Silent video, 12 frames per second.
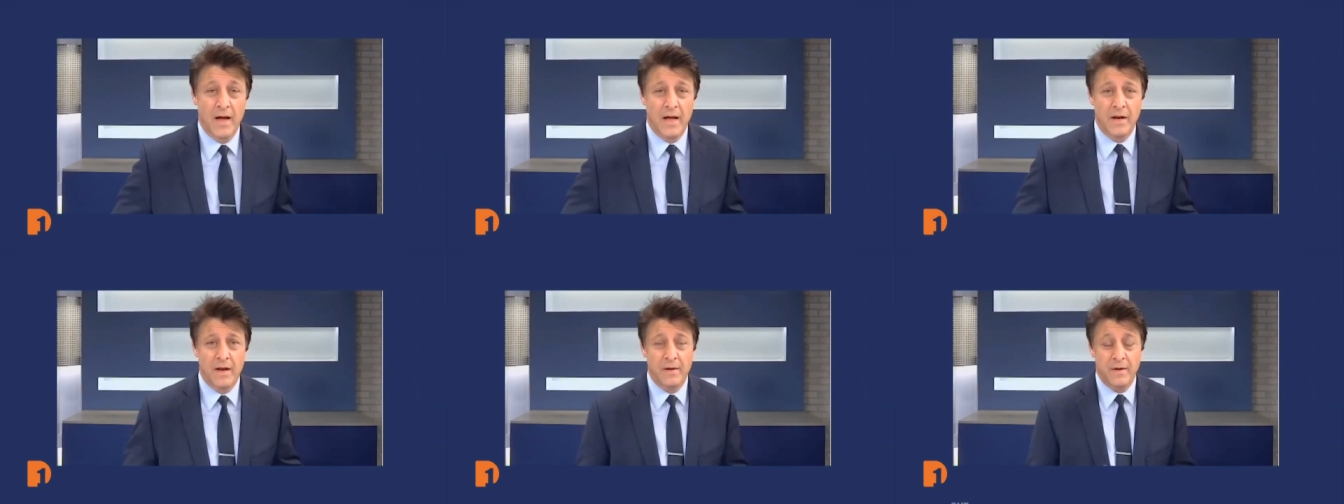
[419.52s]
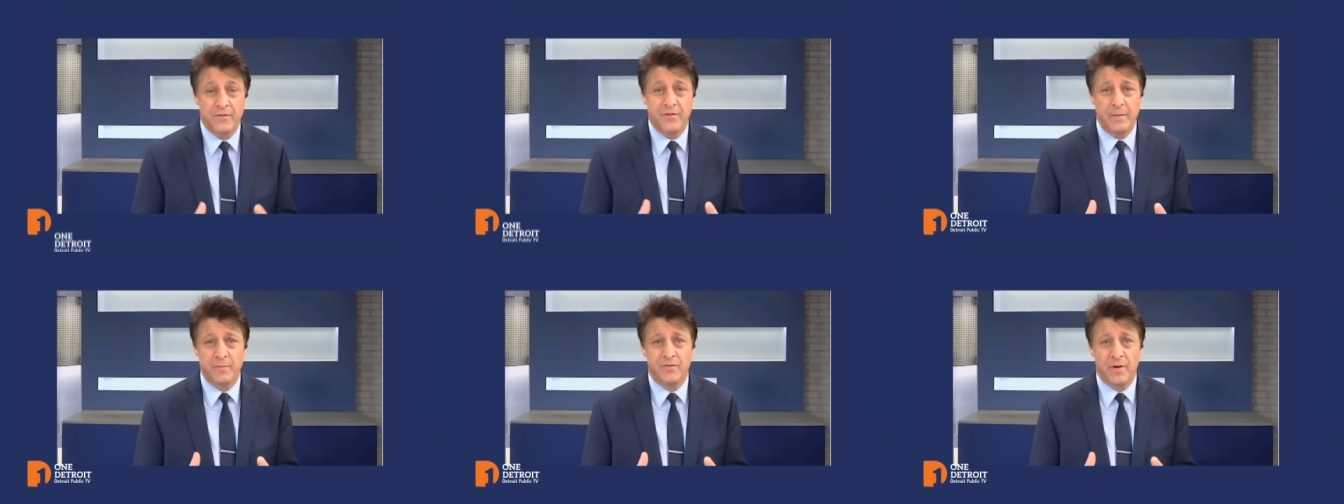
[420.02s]
And it
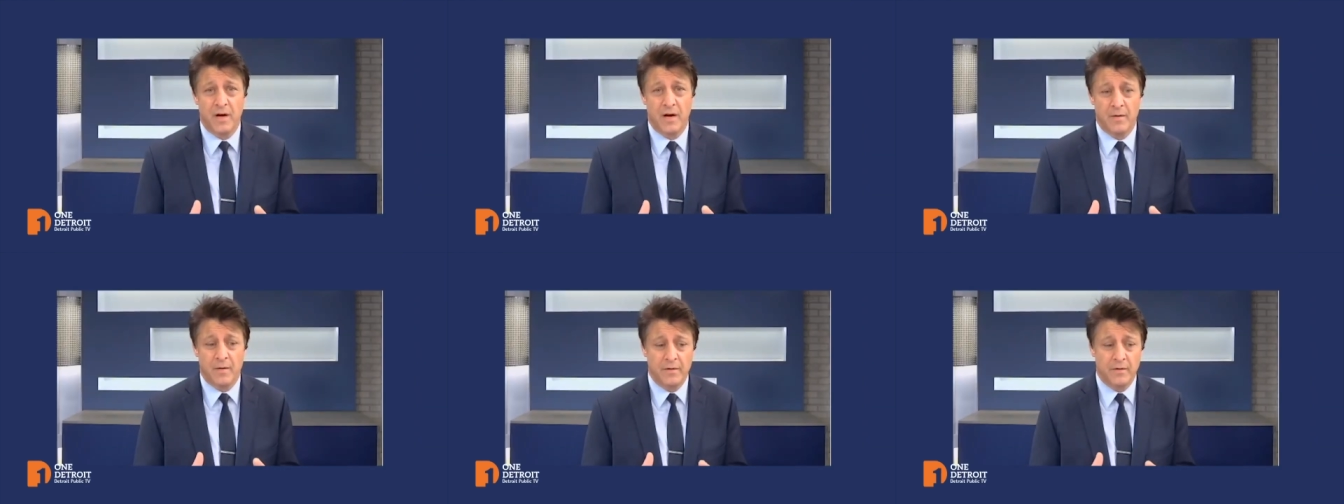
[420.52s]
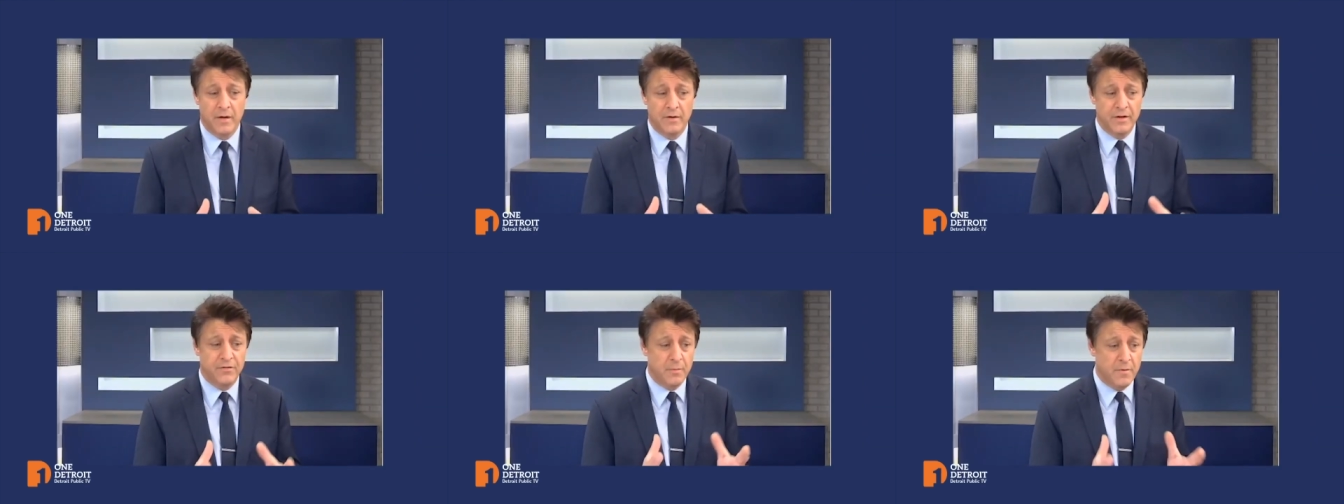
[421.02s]
seems, uh, at
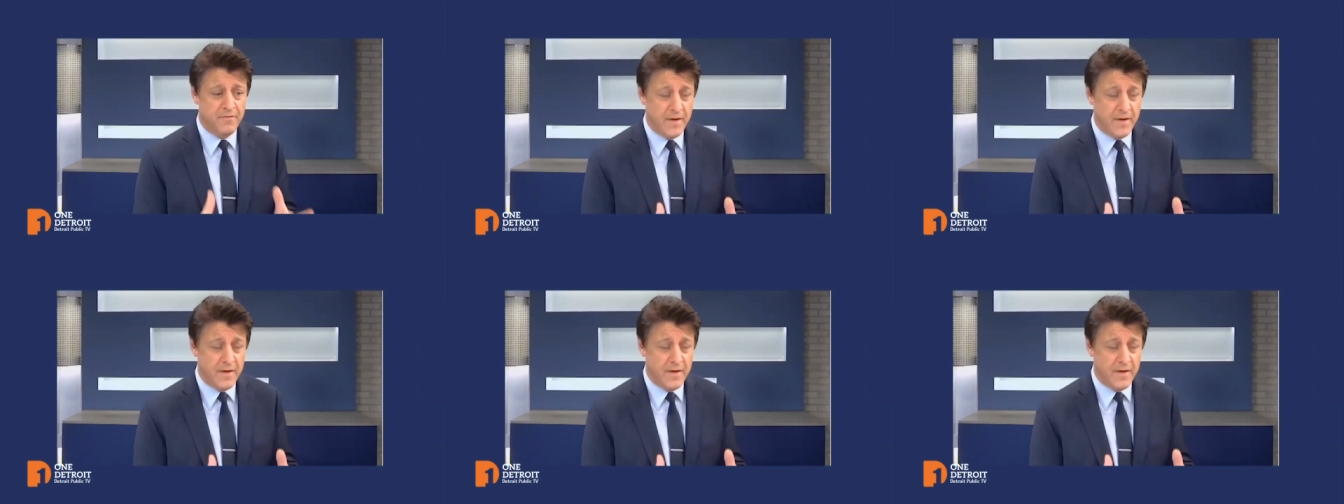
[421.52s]
least from a